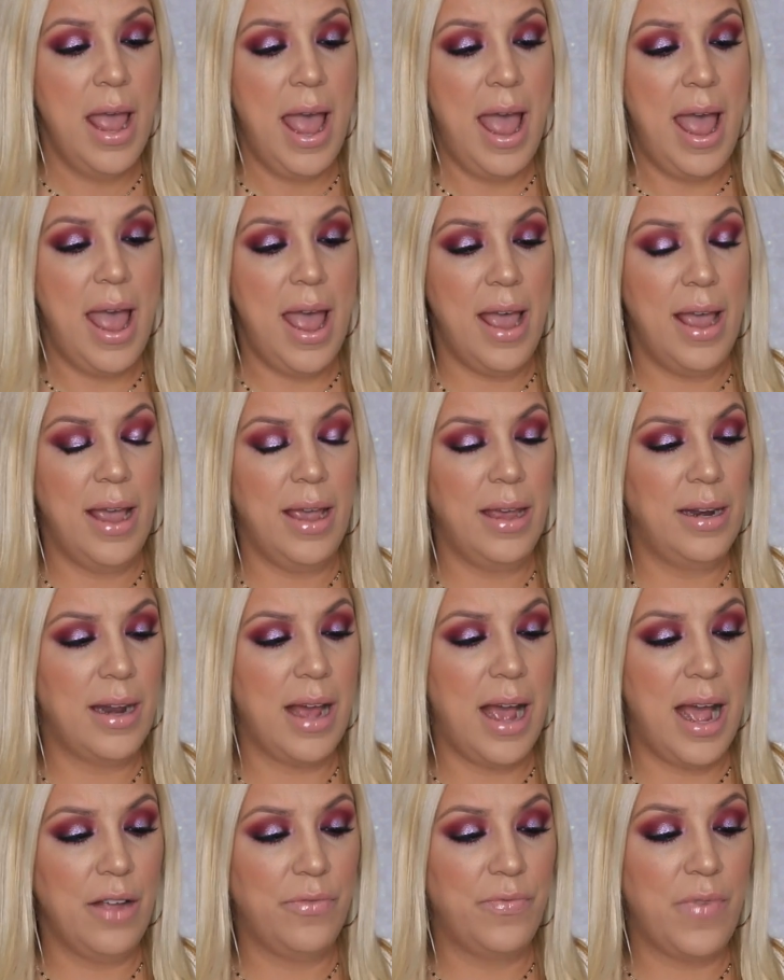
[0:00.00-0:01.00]

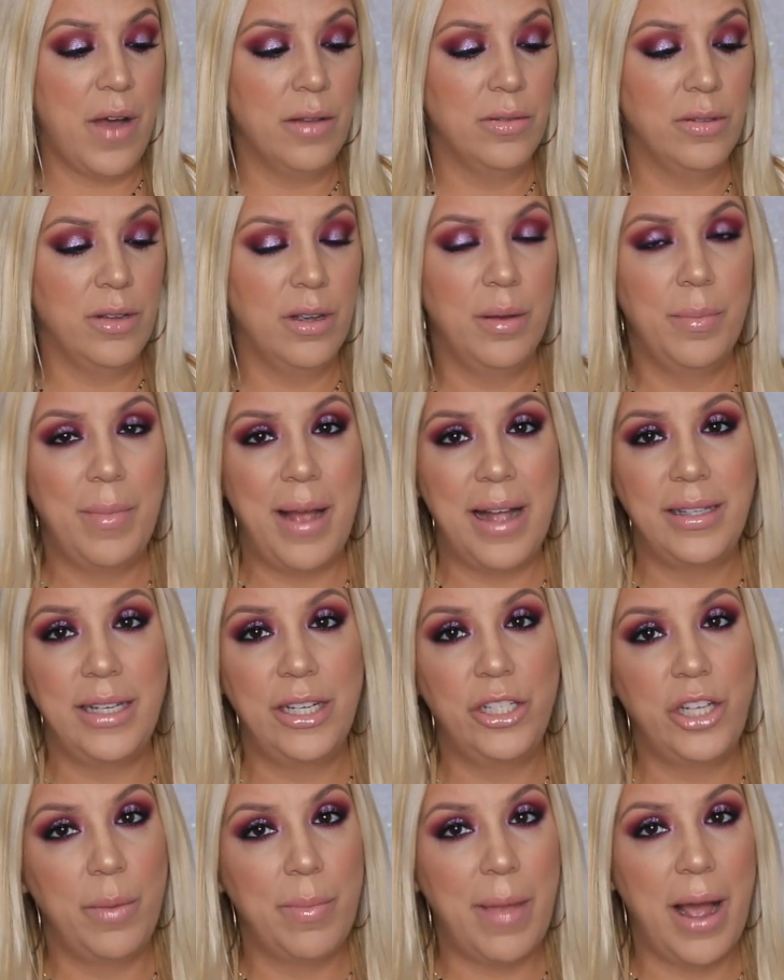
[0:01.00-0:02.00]
And I found them at
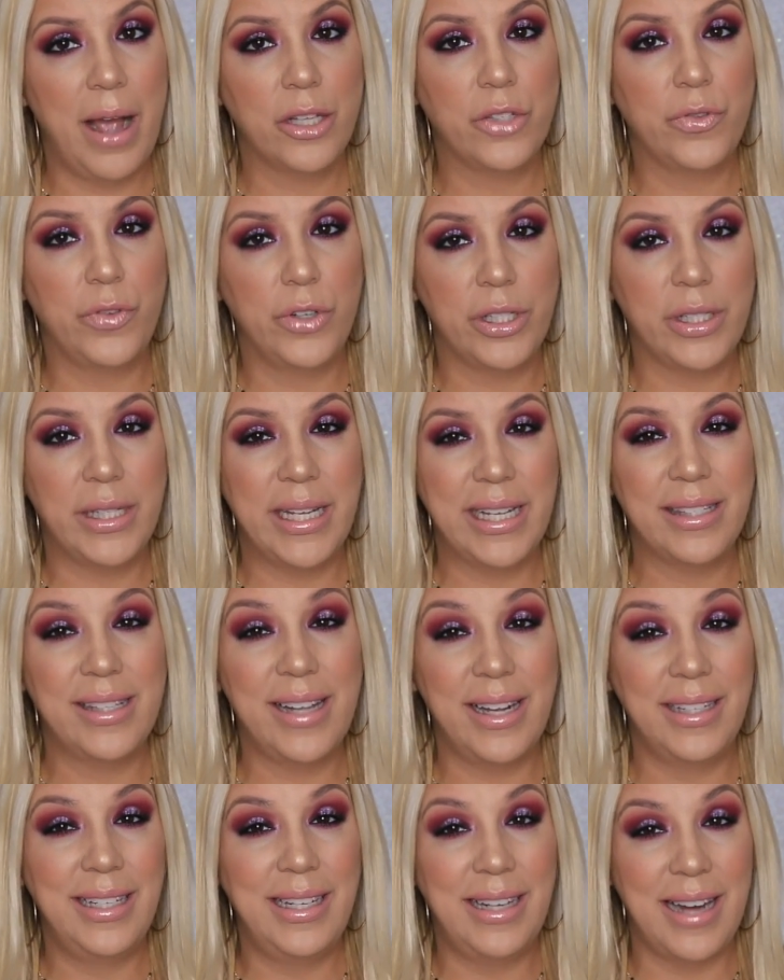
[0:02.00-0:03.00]
TJ Maxx for
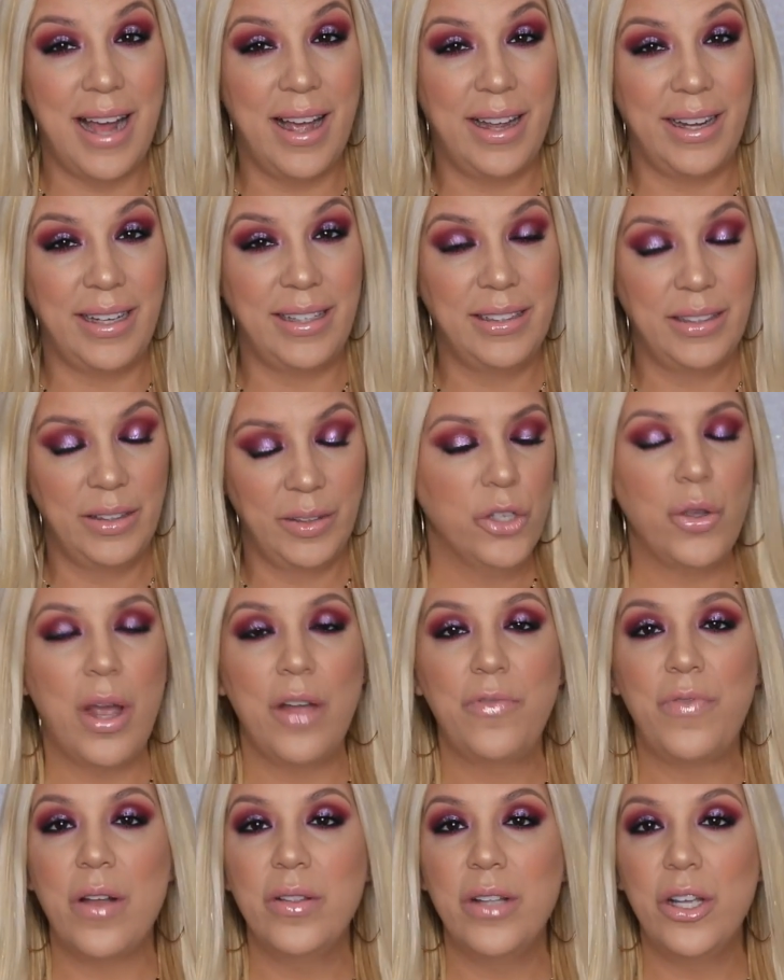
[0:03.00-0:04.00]
$6.99. So
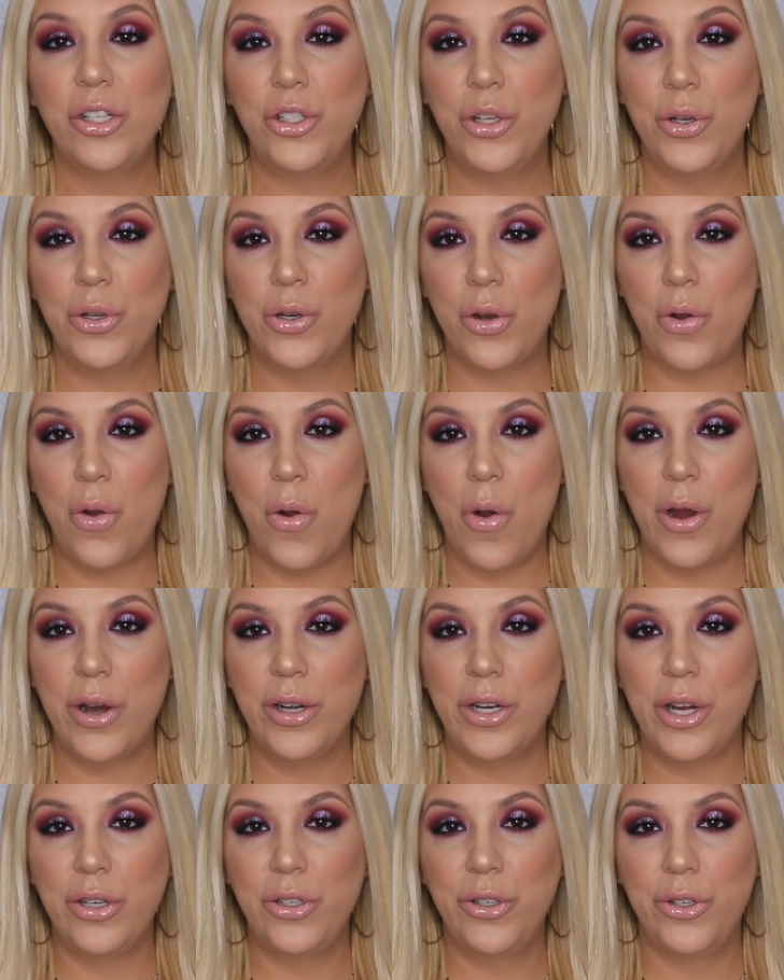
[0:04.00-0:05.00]
I found this
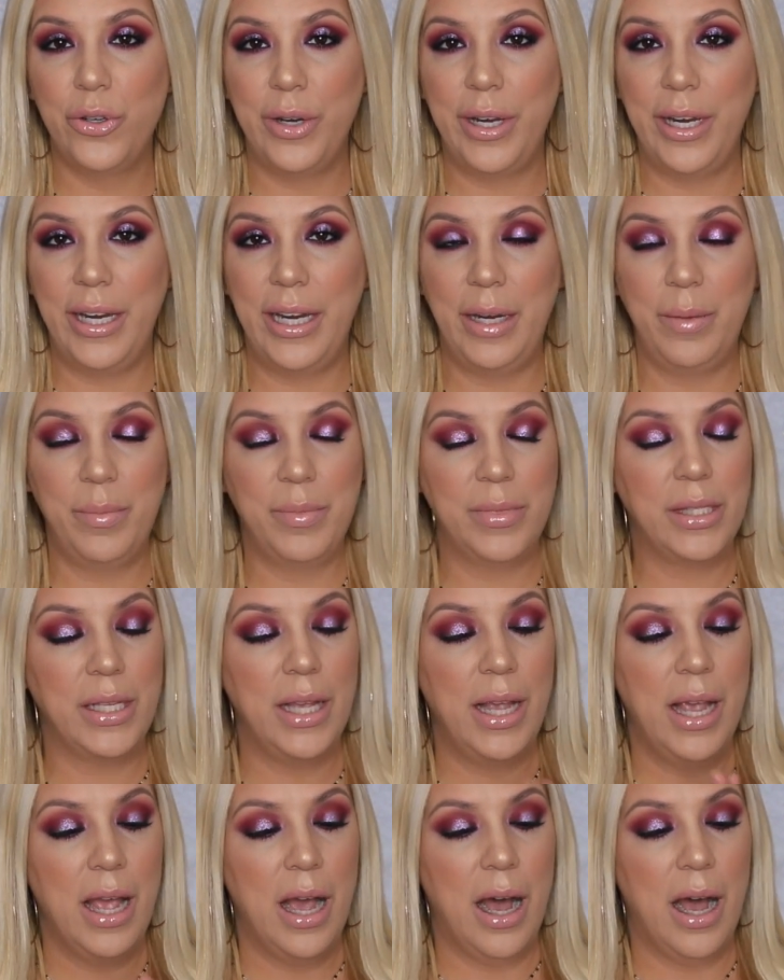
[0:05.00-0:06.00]
Unicorn Dreams.